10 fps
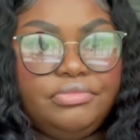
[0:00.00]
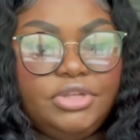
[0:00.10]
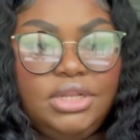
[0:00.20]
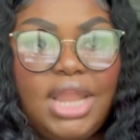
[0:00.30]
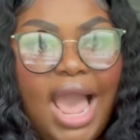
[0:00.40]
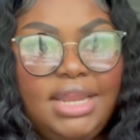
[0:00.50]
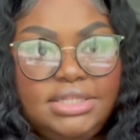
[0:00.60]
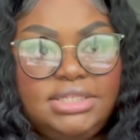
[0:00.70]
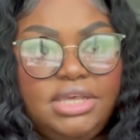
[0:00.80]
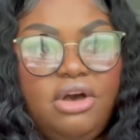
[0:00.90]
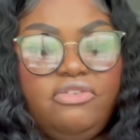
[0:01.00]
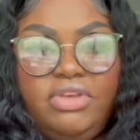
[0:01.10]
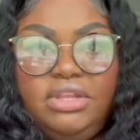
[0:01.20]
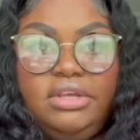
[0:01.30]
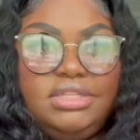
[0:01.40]
line itself.
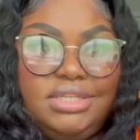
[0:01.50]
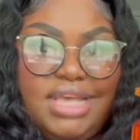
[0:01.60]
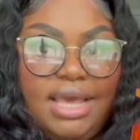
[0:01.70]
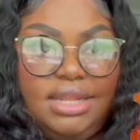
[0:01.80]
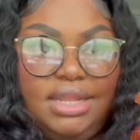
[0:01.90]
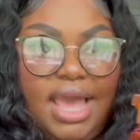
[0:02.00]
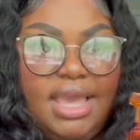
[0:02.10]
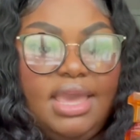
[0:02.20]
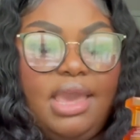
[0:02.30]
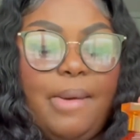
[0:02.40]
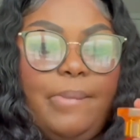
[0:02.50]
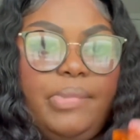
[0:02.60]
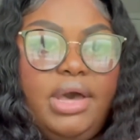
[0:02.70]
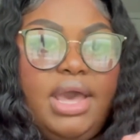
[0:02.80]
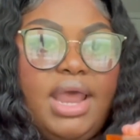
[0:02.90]
It looks exactly like it,
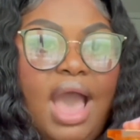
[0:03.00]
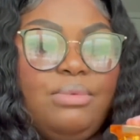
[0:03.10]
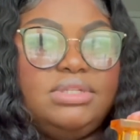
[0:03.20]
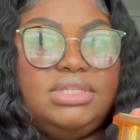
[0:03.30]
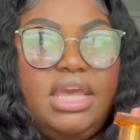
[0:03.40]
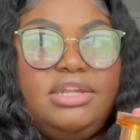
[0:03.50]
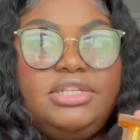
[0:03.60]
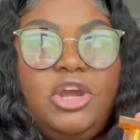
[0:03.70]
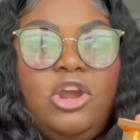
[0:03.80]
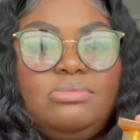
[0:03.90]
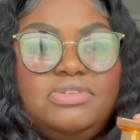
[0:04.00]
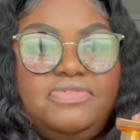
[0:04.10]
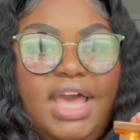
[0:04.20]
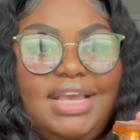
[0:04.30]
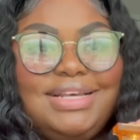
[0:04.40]
but I would say in terms
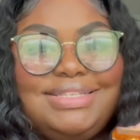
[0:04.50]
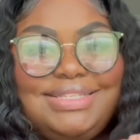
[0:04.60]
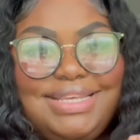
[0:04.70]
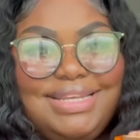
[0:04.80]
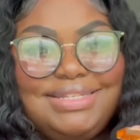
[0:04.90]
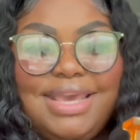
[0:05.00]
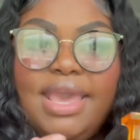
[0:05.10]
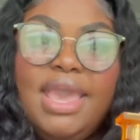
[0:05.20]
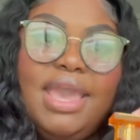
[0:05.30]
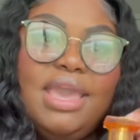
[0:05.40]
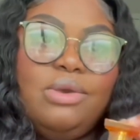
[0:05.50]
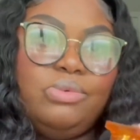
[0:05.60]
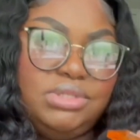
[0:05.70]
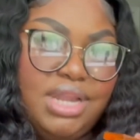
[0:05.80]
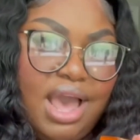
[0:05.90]
of like scent, it
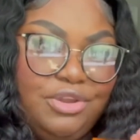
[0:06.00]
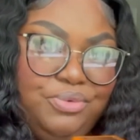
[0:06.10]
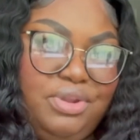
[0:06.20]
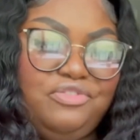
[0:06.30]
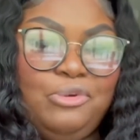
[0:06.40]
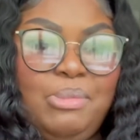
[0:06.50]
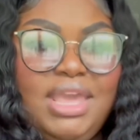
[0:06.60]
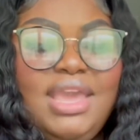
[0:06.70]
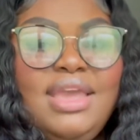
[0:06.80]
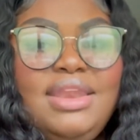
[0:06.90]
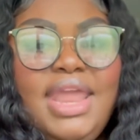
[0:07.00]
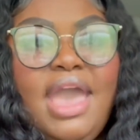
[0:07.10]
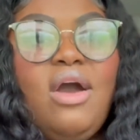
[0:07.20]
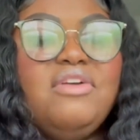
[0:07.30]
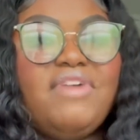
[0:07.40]
was not doing it for me.
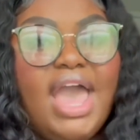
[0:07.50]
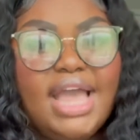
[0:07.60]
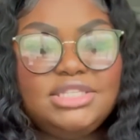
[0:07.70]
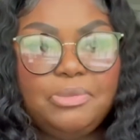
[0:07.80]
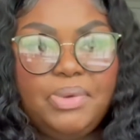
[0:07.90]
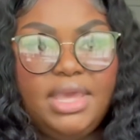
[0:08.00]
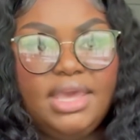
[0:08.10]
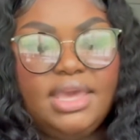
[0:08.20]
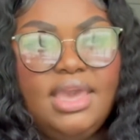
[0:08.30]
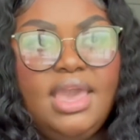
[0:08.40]
Now, if I had to pick